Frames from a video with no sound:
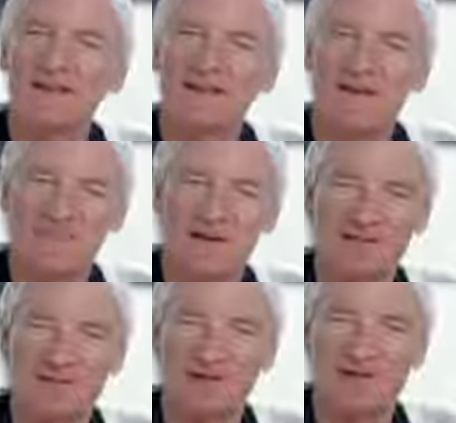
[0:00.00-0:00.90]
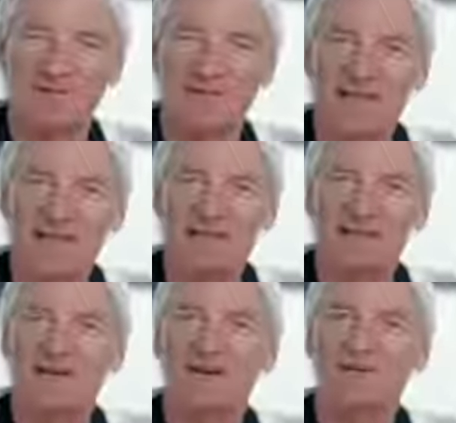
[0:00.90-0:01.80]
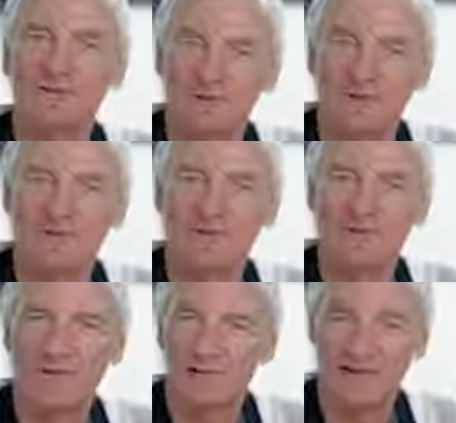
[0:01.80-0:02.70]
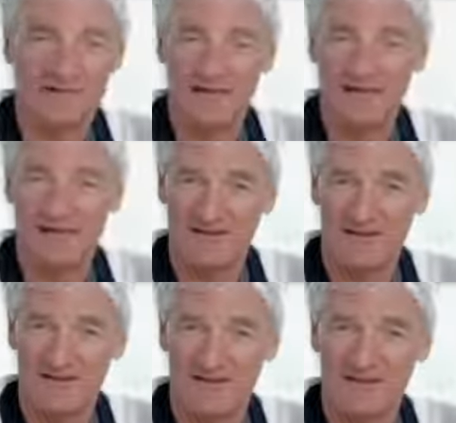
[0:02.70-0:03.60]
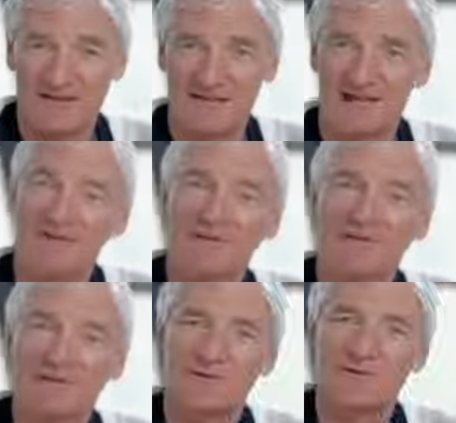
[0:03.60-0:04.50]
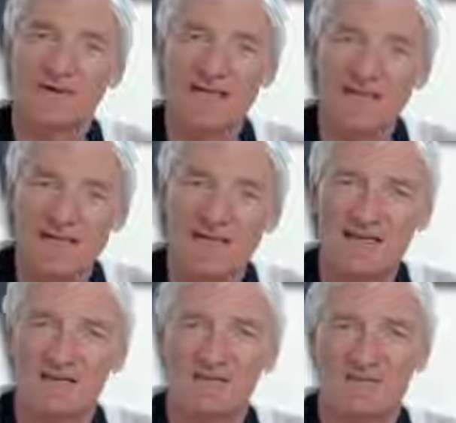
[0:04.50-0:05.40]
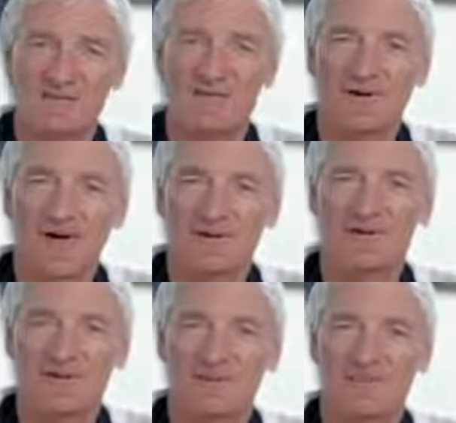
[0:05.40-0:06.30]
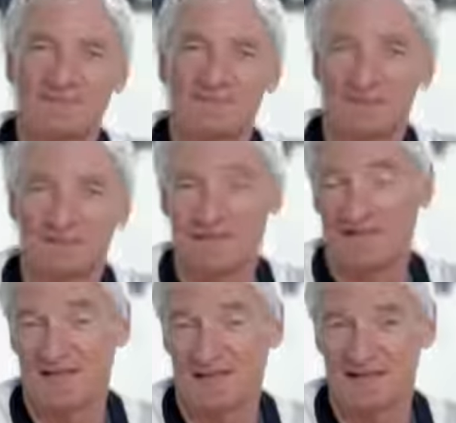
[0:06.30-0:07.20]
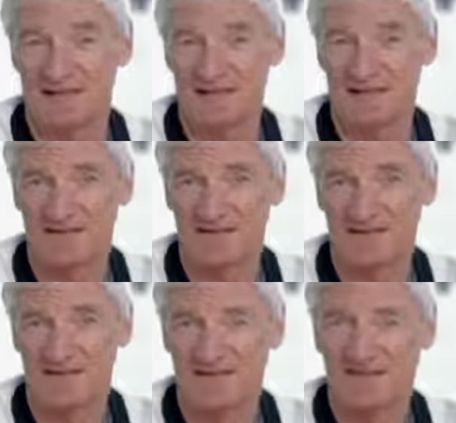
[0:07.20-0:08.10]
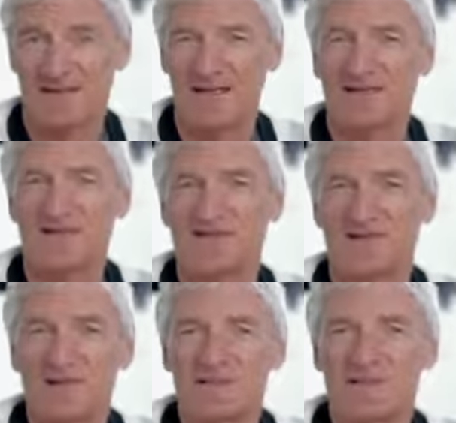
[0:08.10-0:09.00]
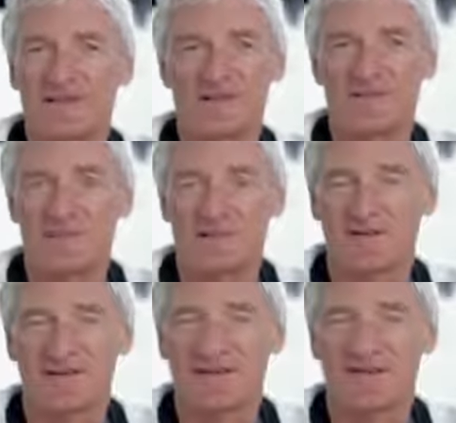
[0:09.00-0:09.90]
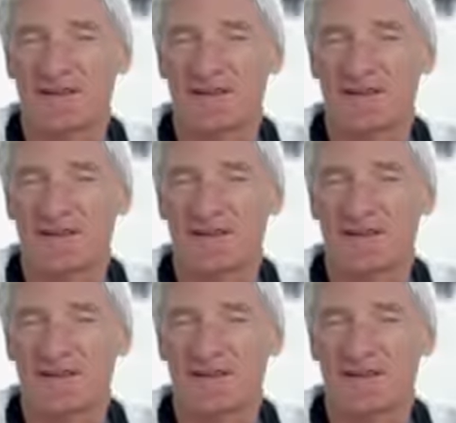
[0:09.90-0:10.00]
the air multiplier will heat the whole room quicker than any other heater, and will of course maintain it at a more accurate temperature than any other heater. It's extremely safe because there's